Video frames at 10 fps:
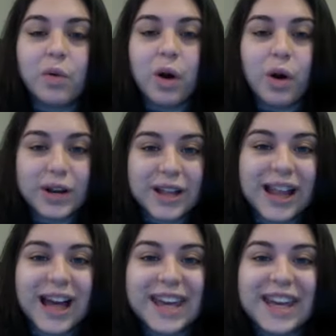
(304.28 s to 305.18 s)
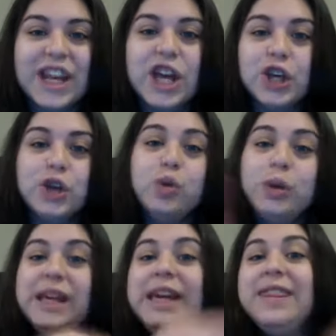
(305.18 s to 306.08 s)
or client, you
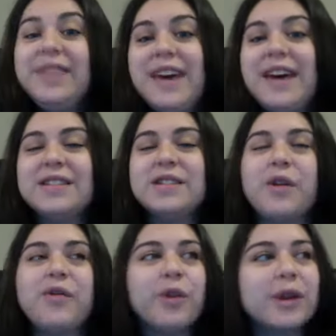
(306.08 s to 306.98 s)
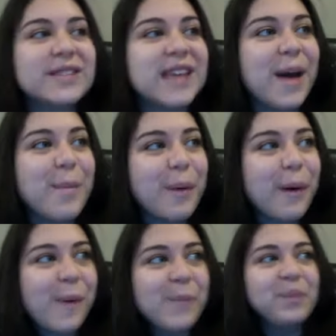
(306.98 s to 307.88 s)
need this. So for
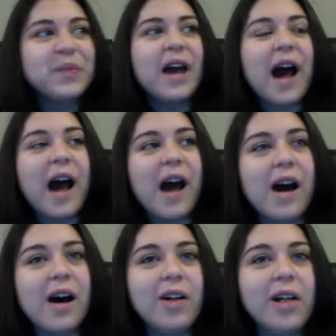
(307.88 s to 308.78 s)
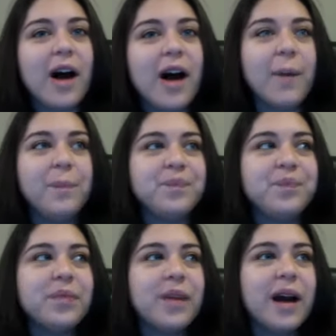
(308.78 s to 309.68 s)
example,
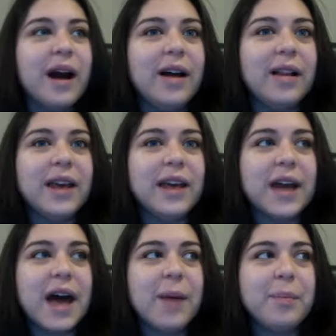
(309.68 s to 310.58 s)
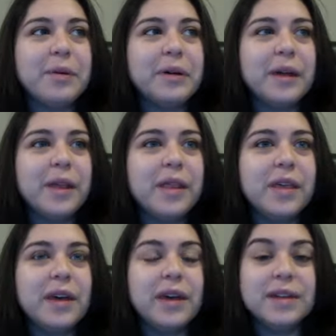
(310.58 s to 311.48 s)
I'll hit up
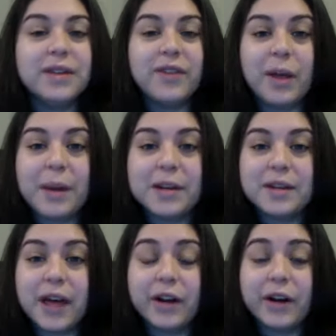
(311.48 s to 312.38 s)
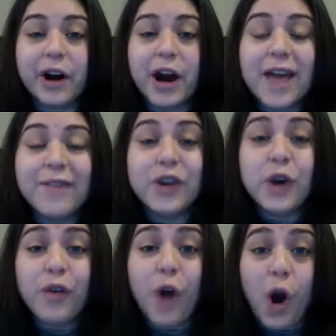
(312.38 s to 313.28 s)
the developmental editor. If
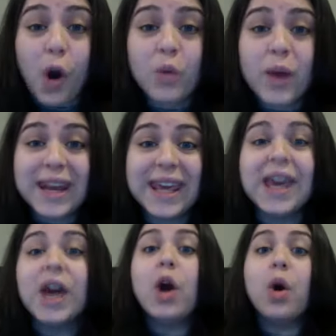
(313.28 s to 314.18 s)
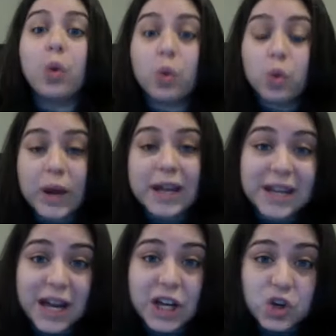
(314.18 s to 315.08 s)
you've already
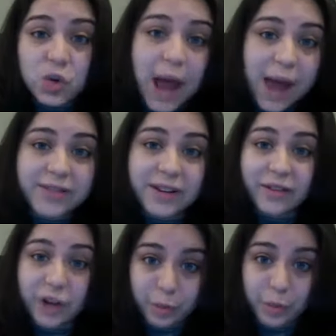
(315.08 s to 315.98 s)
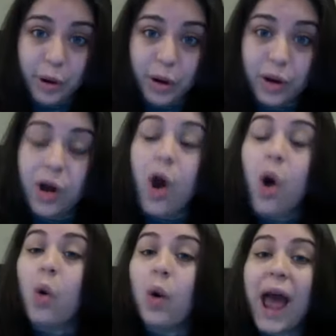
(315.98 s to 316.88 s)
written a draft of your book
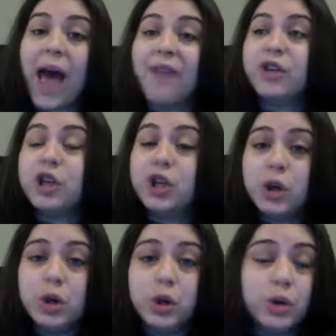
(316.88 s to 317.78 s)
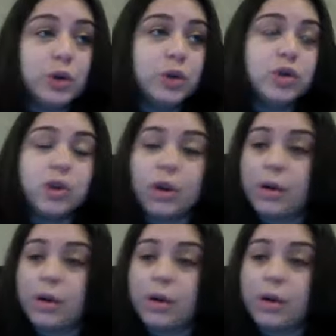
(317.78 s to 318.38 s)
or have huge